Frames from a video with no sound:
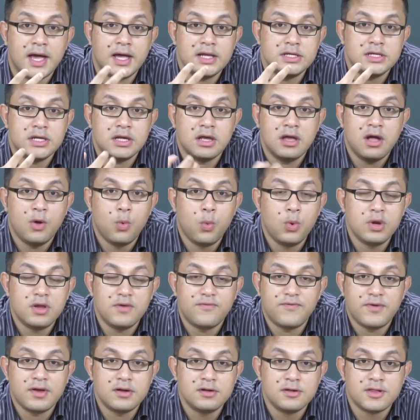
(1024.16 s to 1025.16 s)
idea of
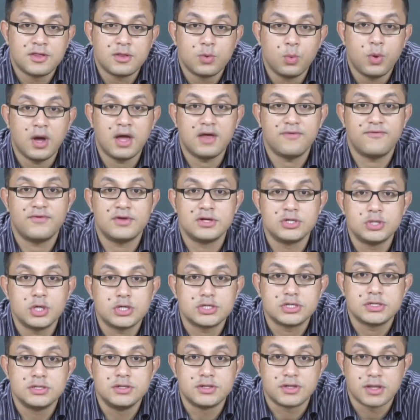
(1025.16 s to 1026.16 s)
Whitfield's wife and
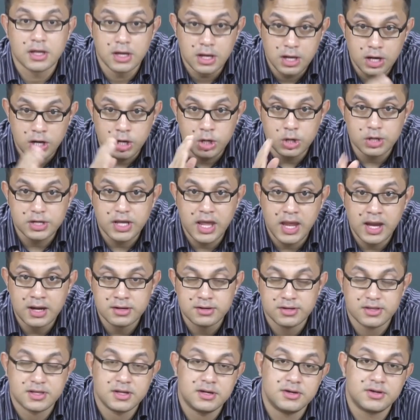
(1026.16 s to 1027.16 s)
daughters looking
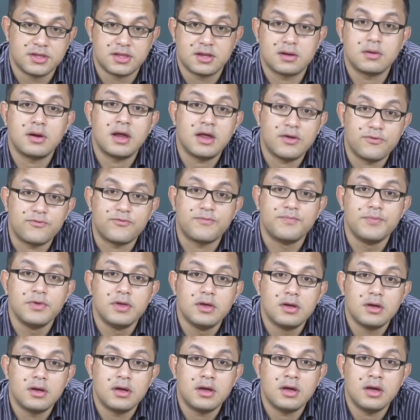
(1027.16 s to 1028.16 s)
at the son's grave.
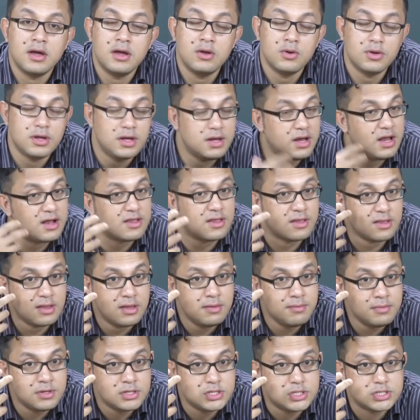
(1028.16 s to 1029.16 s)
Uh, you know, he gets his
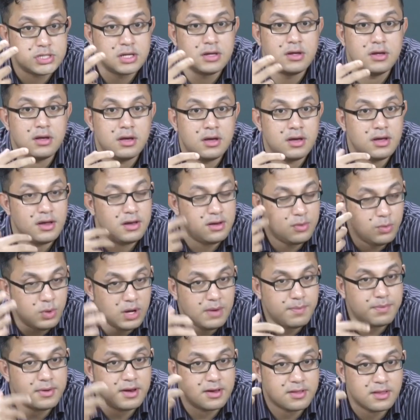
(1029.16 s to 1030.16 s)
image, uh, he
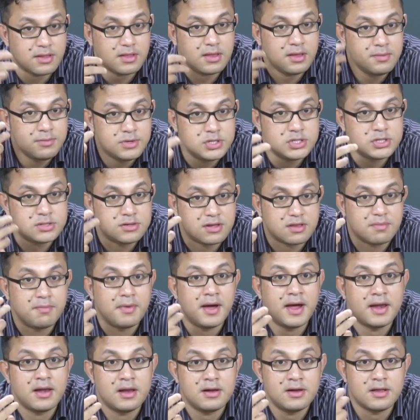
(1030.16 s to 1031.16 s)
replays his image in his
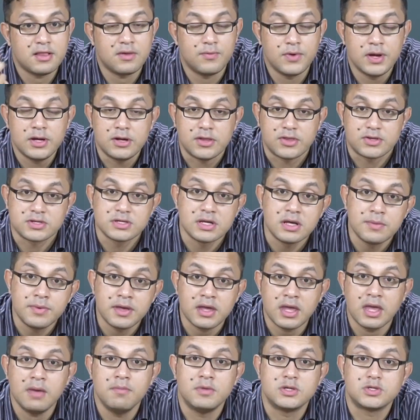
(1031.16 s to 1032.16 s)
mind, and that's a very
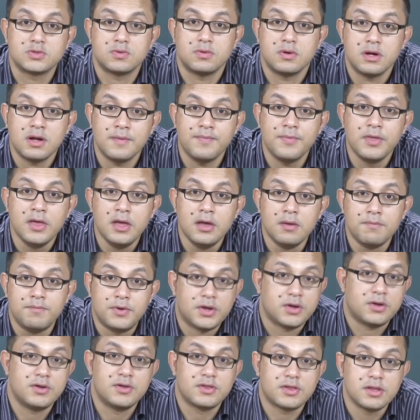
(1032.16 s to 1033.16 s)
disturbing image for him
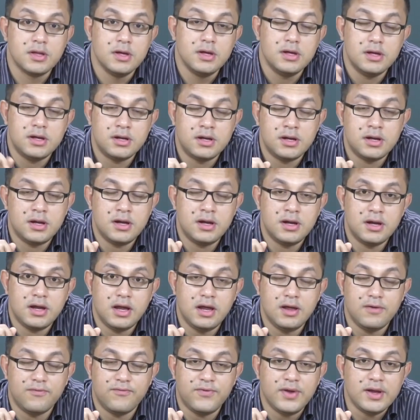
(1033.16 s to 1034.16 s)
because uh, uh
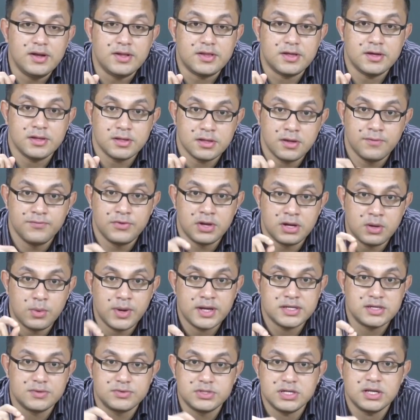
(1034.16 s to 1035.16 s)
he feels as if the
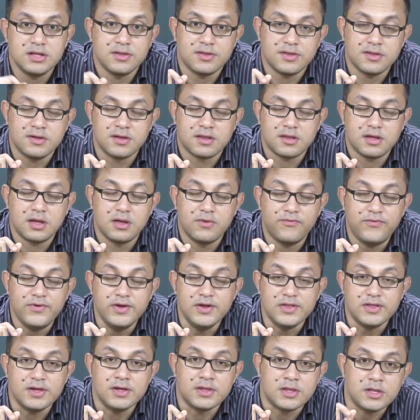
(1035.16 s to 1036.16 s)
narrative tells us he
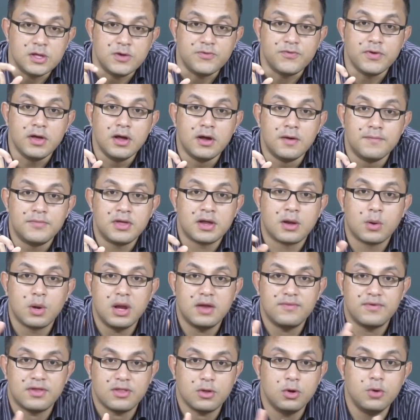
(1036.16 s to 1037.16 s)
feels as if the
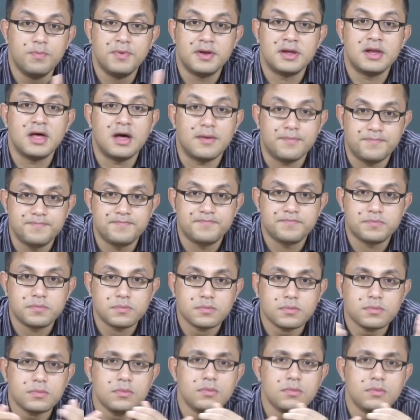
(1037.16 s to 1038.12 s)
grave has opened up,